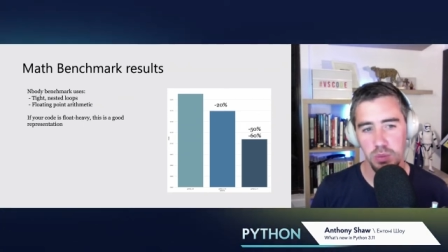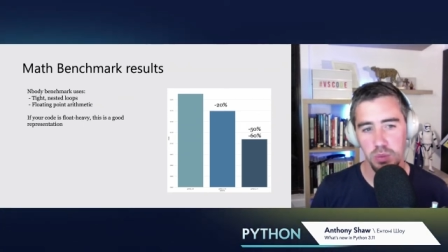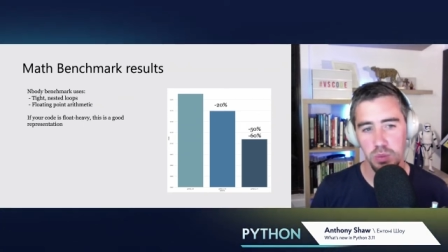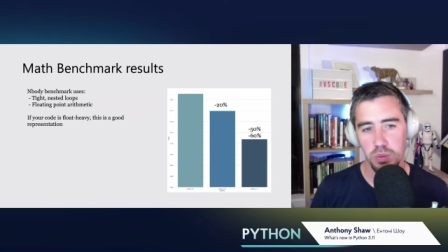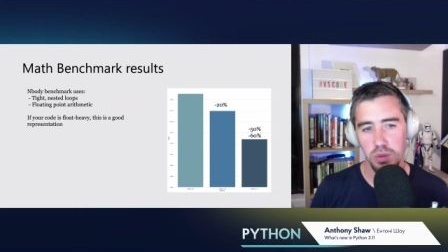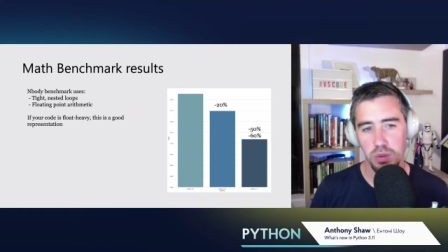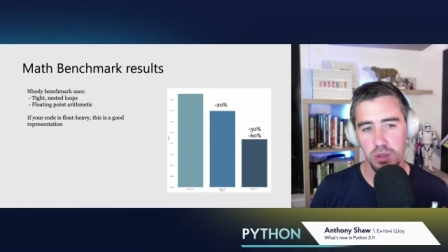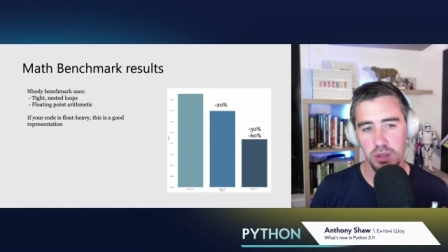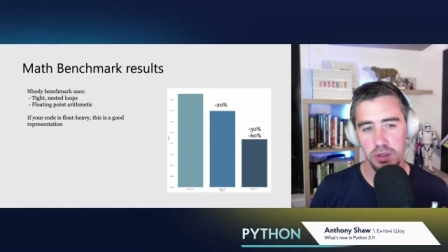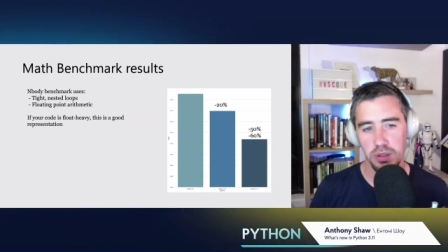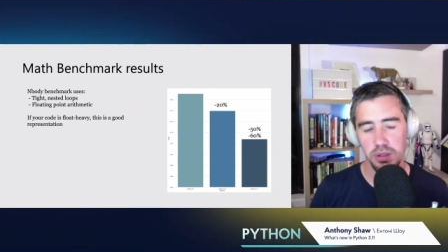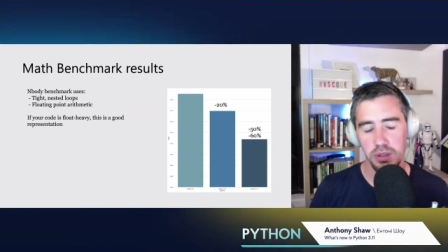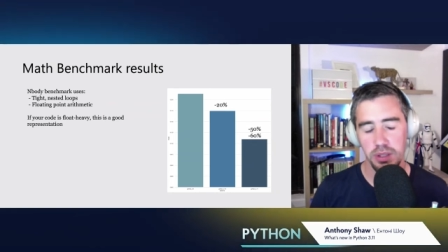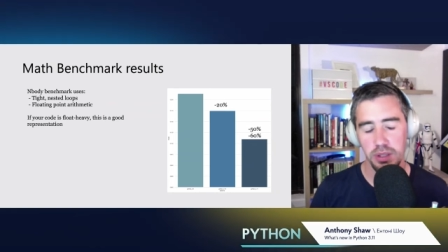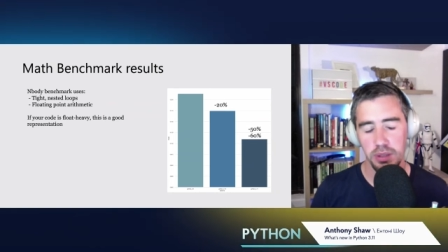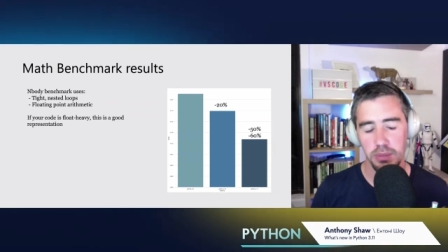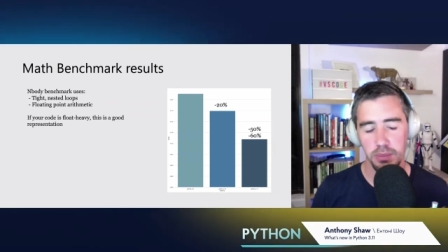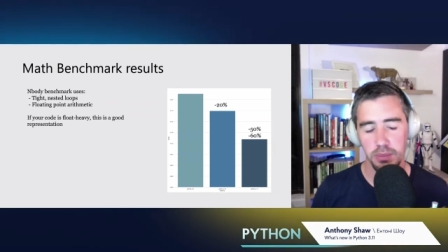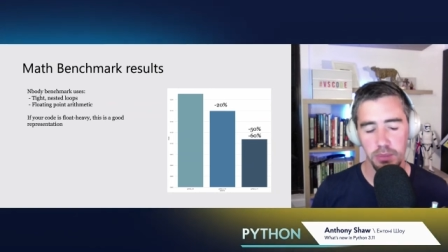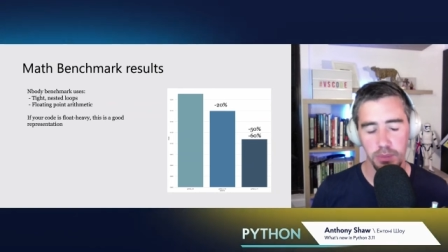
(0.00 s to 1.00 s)
one that
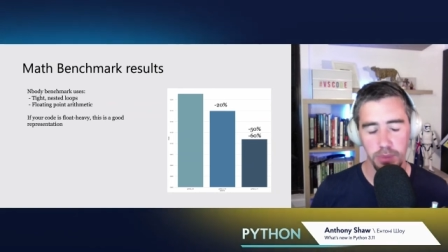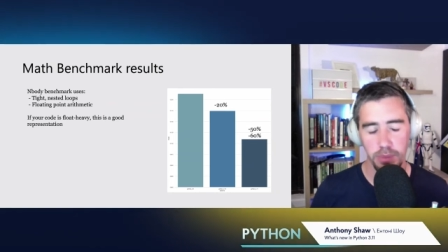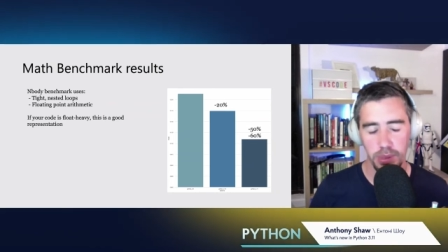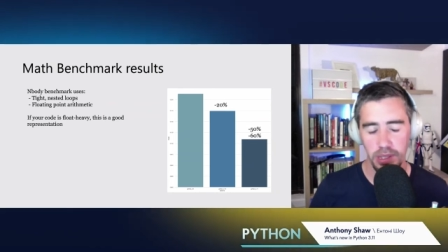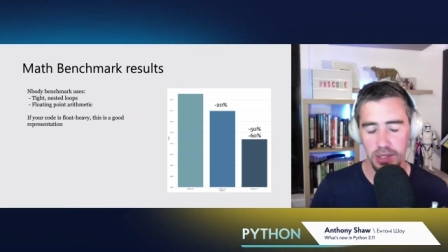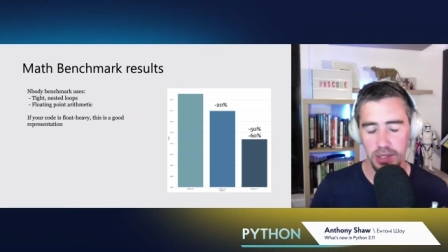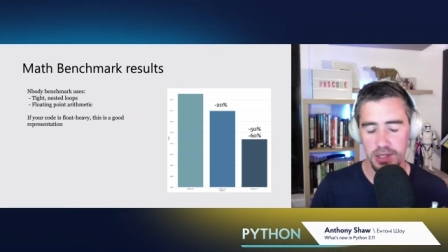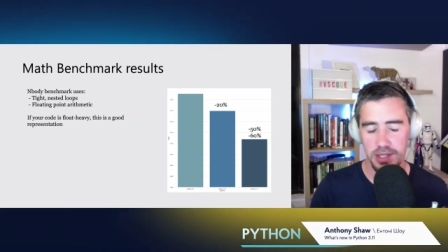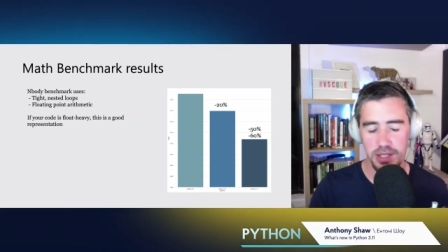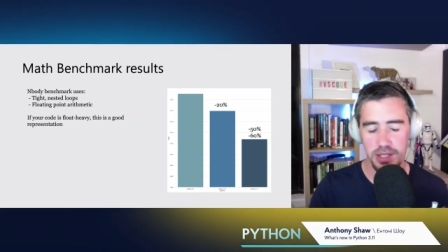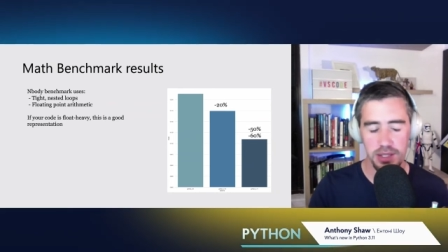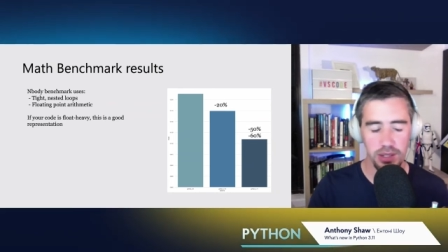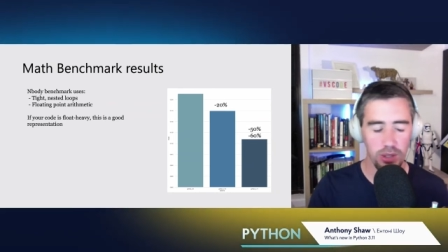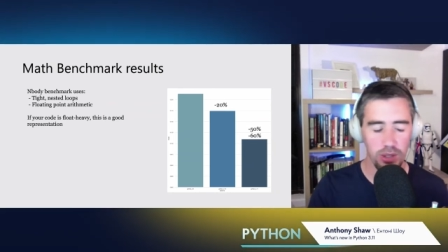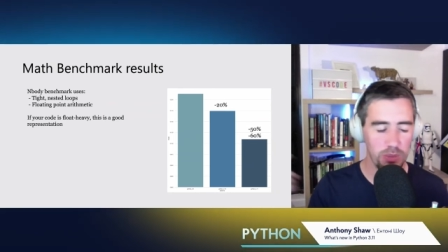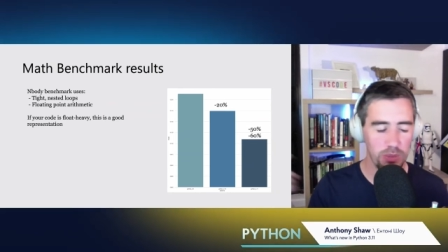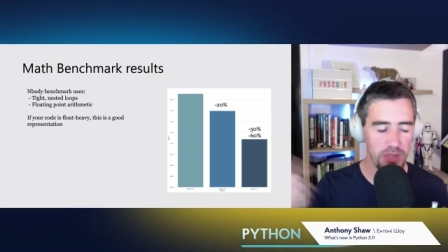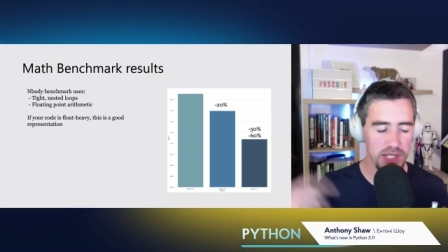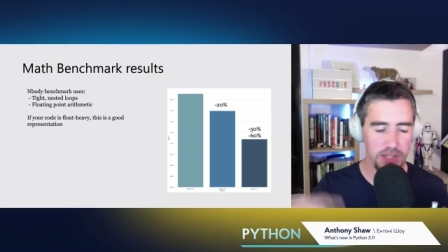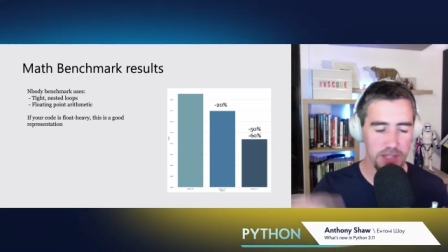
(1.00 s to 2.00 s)
plots the
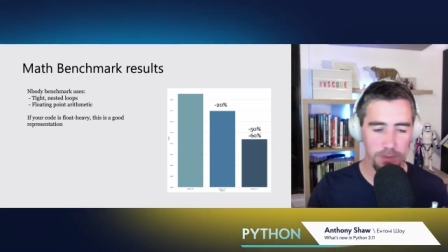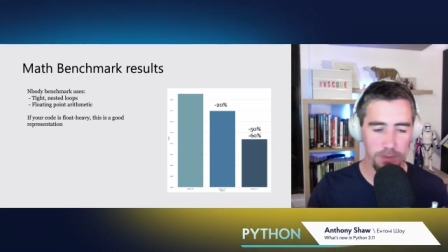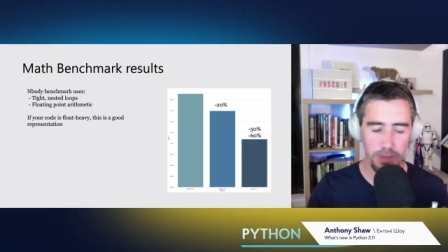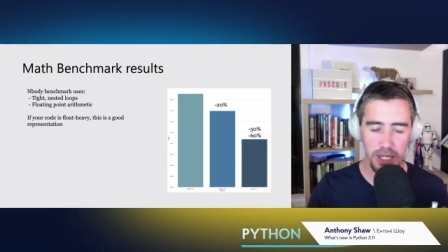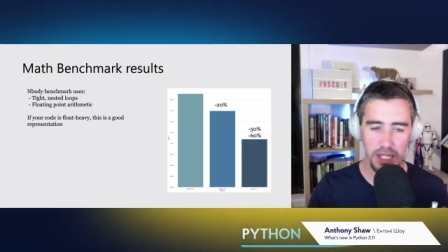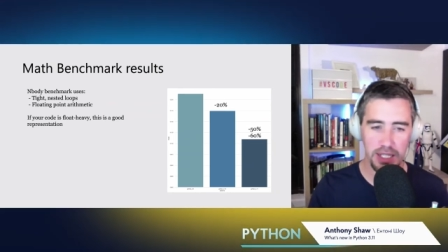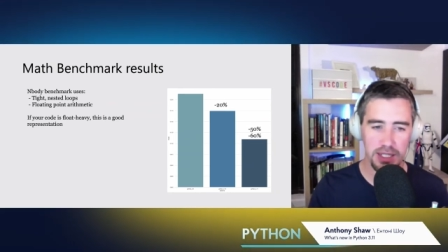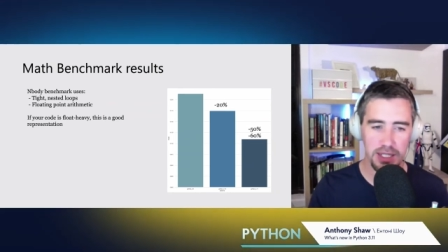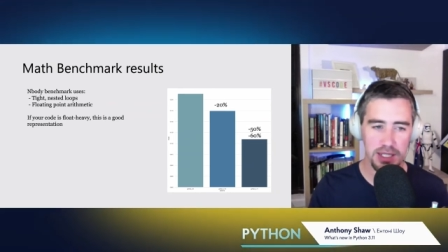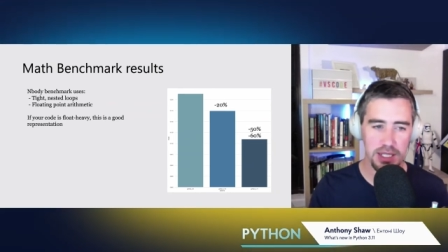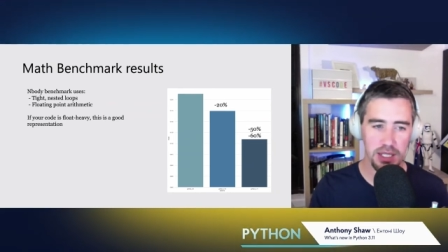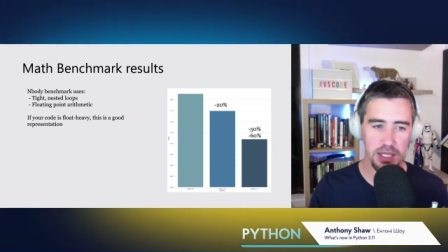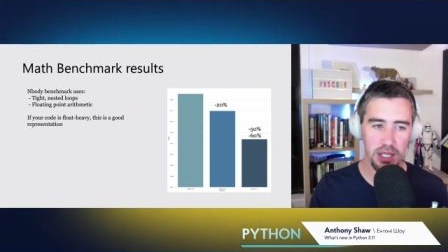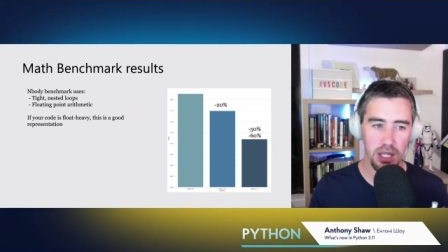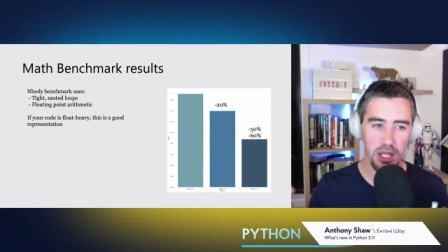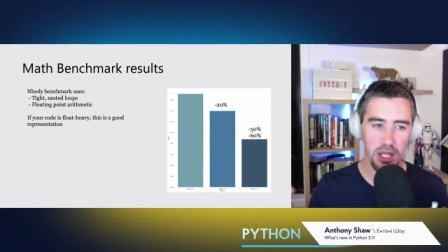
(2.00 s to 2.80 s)
orbits of planets,